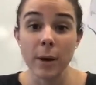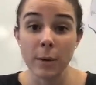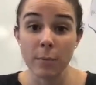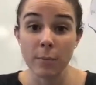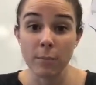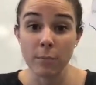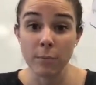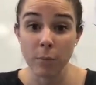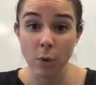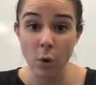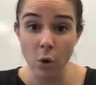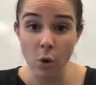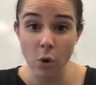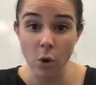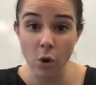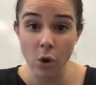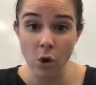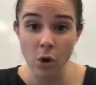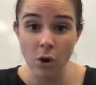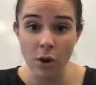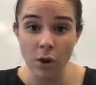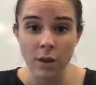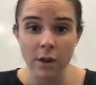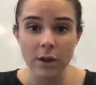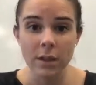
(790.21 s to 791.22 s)

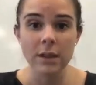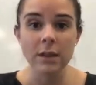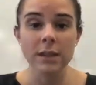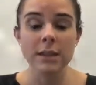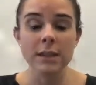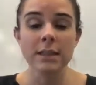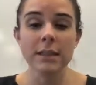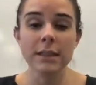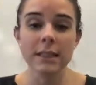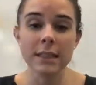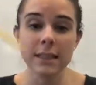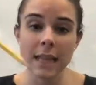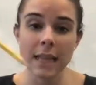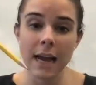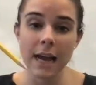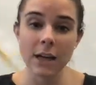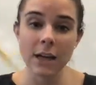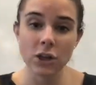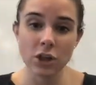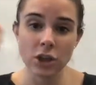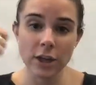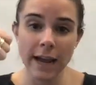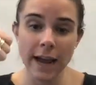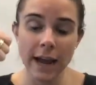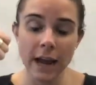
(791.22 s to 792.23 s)

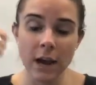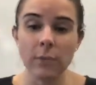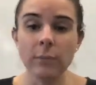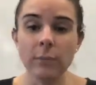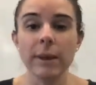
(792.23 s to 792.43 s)
bull/cow,